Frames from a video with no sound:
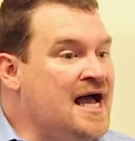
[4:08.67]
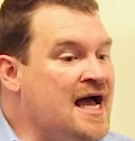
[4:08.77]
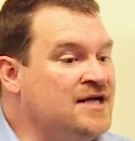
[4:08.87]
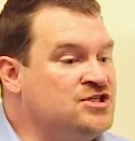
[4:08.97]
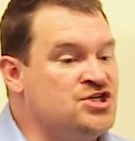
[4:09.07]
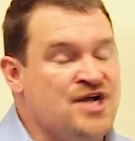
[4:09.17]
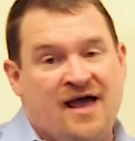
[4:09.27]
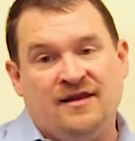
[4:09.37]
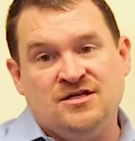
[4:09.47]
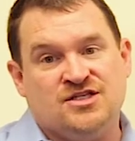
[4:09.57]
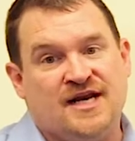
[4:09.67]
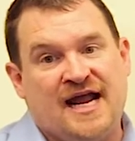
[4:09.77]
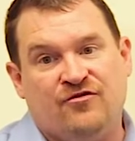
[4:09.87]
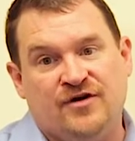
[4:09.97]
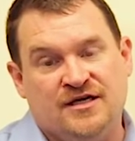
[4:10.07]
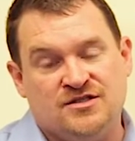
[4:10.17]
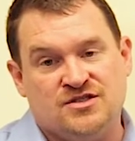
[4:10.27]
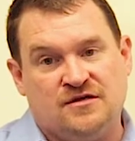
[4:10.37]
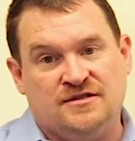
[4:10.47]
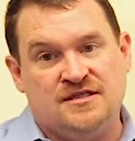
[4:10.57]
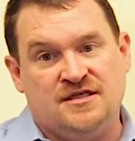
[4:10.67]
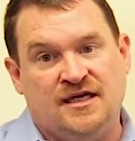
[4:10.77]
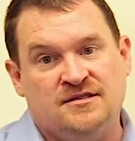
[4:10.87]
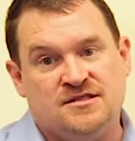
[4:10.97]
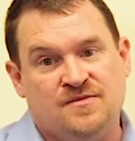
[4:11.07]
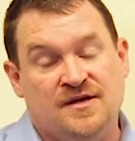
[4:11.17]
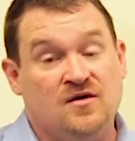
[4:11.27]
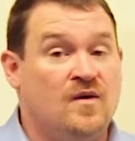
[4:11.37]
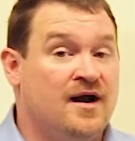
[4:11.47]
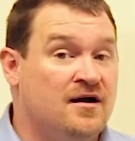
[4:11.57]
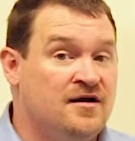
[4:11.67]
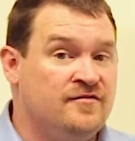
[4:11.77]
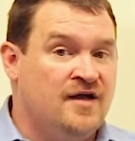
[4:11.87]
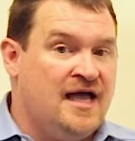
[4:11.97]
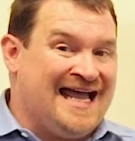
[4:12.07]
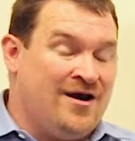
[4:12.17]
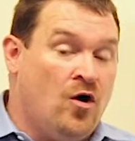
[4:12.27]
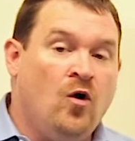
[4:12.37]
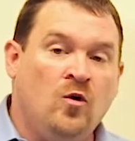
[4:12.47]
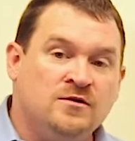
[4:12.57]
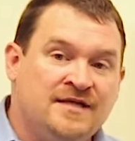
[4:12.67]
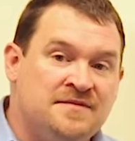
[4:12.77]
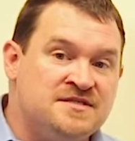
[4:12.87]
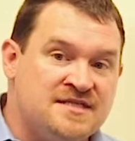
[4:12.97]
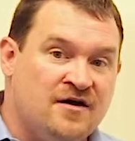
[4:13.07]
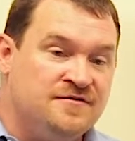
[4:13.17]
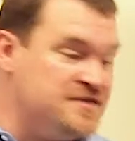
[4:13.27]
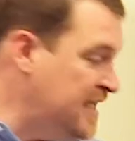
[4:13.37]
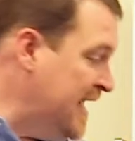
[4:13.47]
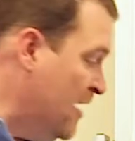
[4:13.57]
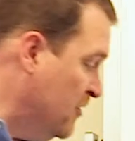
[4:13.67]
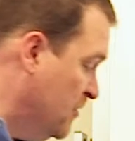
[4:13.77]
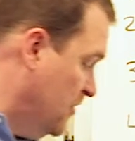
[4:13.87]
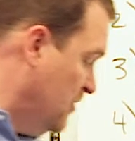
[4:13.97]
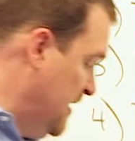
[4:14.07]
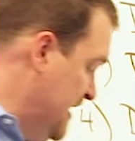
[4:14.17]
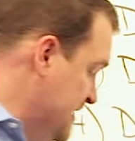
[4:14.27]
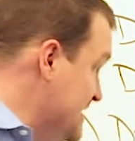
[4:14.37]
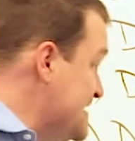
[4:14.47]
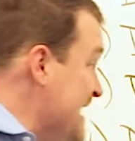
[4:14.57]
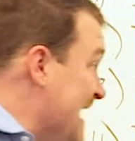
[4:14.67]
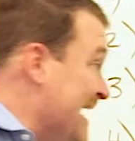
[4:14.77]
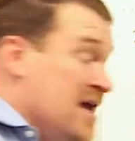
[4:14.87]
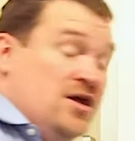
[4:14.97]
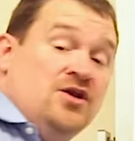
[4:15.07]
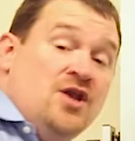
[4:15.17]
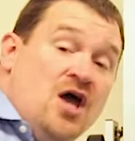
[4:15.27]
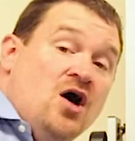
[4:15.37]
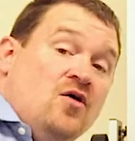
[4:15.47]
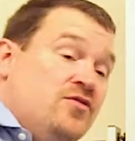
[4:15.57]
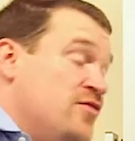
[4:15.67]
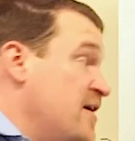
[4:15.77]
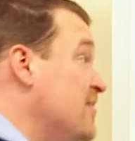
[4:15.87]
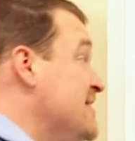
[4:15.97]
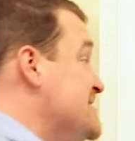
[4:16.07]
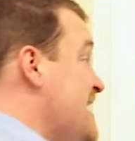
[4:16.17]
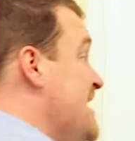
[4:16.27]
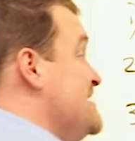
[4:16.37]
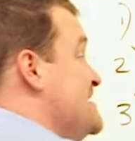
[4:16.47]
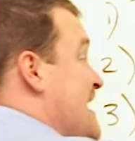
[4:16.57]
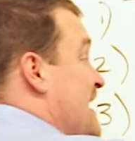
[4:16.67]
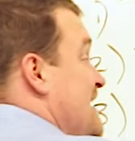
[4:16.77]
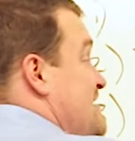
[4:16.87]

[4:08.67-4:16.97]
a challenge that every consultant needs to be aware of and hold themselves accountable to say, no, there is a second